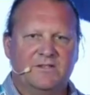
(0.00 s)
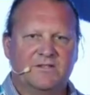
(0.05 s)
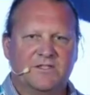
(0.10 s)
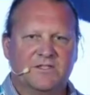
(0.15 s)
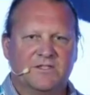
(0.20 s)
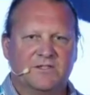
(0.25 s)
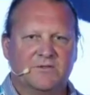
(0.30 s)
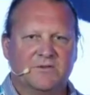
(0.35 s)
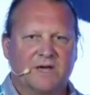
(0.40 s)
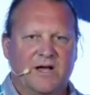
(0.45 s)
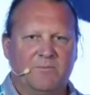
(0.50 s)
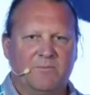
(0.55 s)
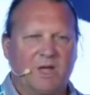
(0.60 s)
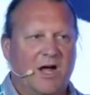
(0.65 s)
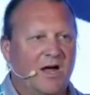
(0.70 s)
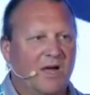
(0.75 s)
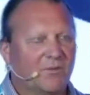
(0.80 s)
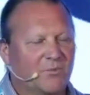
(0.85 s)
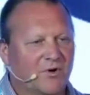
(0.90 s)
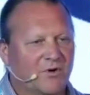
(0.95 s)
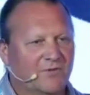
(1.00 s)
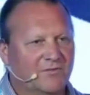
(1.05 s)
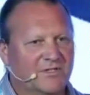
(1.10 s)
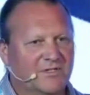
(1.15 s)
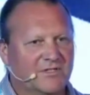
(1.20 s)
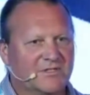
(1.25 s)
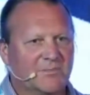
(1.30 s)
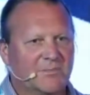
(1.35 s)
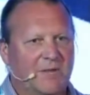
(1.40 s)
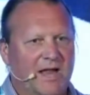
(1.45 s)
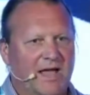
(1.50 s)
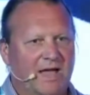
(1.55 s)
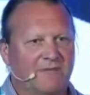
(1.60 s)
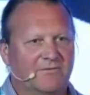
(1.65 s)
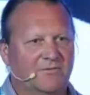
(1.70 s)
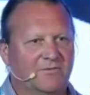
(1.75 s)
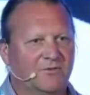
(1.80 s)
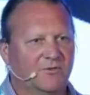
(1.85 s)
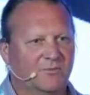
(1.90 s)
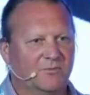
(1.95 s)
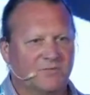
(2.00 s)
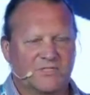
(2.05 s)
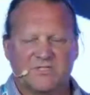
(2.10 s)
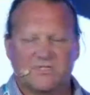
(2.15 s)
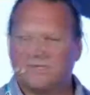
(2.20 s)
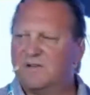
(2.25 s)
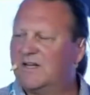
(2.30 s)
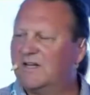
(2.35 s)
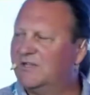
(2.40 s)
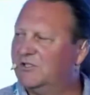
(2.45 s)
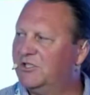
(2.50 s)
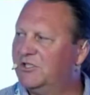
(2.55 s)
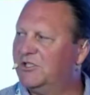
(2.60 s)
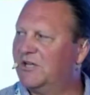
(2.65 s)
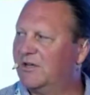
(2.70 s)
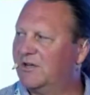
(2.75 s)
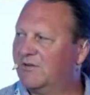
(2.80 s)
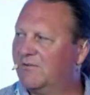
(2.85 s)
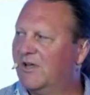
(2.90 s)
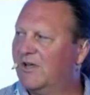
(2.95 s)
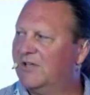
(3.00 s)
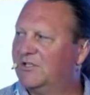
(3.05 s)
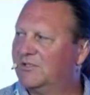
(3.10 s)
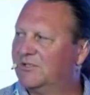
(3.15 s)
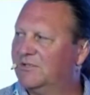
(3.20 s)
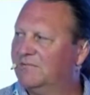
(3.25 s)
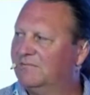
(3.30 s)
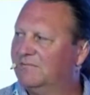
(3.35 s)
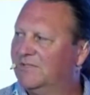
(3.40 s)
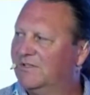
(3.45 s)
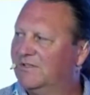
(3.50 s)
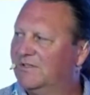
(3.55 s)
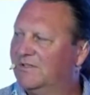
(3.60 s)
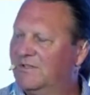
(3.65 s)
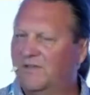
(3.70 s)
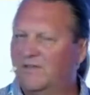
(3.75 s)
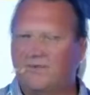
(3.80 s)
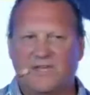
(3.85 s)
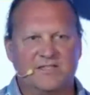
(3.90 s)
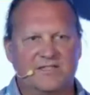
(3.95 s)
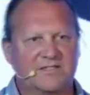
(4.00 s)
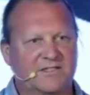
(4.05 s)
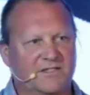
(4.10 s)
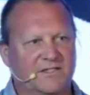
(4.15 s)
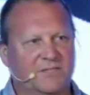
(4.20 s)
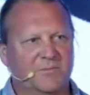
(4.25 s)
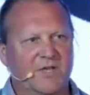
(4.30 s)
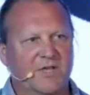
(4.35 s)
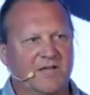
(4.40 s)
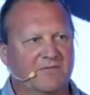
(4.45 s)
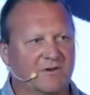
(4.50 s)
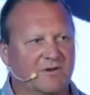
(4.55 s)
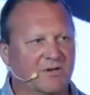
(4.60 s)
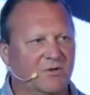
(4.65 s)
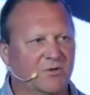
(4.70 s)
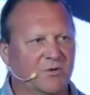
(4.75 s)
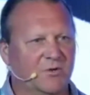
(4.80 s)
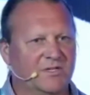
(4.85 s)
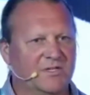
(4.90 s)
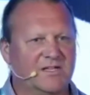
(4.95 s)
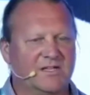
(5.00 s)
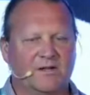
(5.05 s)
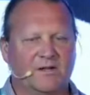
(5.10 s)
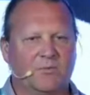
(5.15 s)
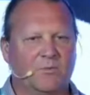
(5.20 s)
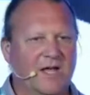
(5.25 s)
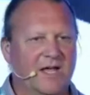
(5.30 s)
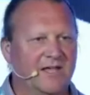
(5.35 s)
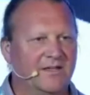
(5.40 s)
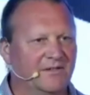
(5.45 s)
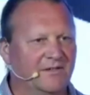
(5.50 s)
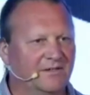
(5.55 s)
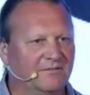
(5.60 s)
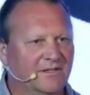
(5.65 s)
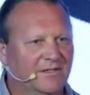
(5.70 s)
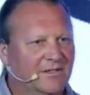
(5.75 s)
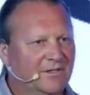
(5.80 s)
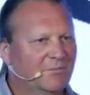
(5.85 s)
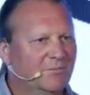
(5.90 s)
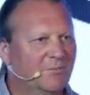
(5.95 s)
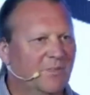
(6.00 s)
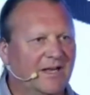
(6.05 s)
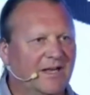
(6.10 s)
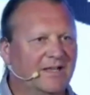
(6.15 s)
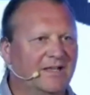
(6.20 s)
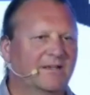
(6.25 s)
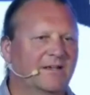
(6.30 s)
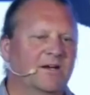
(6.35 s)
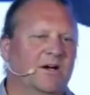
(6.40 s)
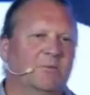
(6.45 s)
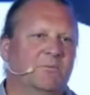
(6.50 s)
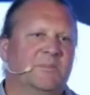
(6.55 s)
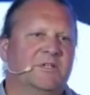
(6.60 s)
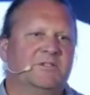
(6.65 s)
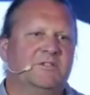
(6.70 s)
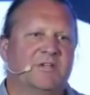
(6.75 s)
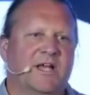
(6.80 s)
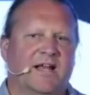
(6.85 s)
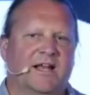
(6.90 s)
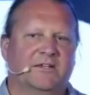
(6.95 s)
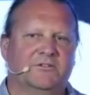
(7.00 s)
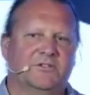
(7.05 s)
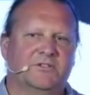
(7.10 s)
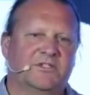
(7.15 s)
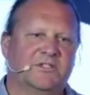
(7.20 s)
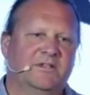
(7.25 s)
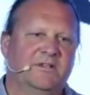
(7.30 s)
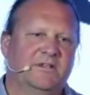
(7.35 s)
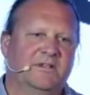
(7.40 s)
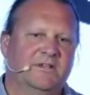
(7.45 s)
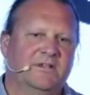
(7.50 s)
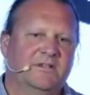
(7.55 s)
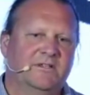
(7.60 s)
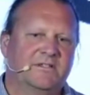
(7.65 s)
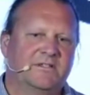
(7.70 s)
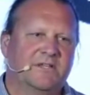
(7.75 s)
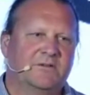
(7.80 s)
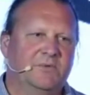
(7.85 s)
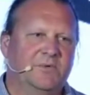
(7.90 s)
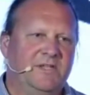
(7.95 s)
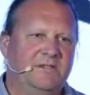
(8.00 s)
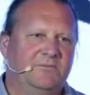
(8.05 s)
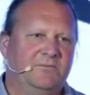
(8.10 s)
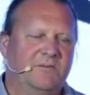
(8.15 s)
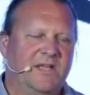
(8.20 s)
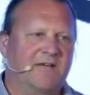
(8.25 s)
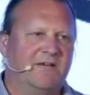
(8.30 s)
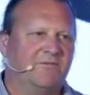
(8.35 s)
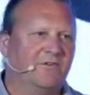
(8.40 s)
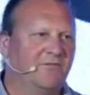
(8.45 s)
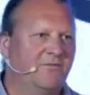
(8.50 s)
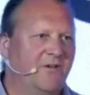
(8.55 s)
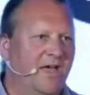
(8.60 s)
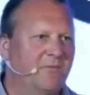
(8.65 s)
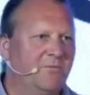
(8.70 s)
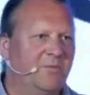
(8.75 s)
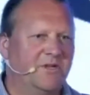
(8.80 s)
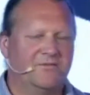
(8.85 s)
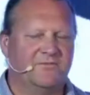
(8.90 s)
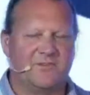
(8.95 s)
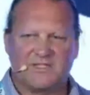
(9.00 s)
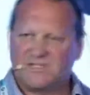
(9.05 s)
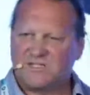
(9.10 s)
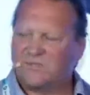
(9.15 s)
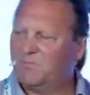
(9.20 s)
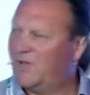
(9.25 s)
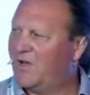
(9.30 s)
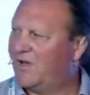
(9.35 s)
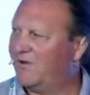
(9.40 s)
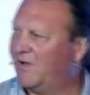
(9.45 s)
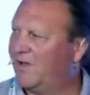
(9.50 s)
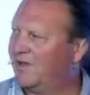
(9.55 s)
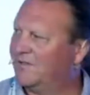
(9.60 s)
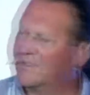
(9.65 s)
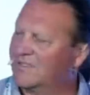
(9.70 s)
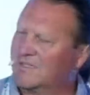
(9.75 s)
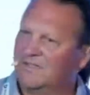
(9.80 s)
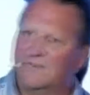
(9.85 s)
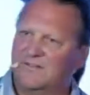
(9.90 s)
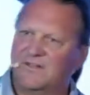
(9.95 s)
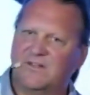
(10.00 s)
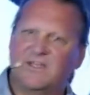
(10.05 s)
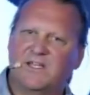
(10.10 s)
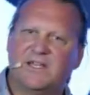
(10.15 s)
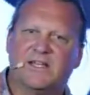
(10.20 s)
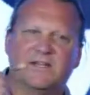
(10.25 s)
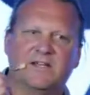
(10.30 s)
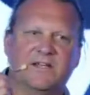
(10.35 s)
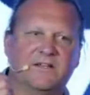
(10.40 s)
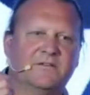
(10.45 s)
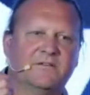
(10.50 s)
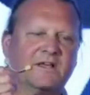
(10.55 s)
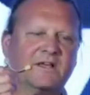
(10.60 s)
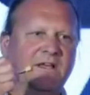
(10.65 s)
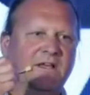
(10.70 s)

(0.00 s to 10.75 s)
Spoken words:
to art provenance platforms to energy generation events that are being recorded in a way that billing can't be challenged. So we have a fair bit of experience at looking at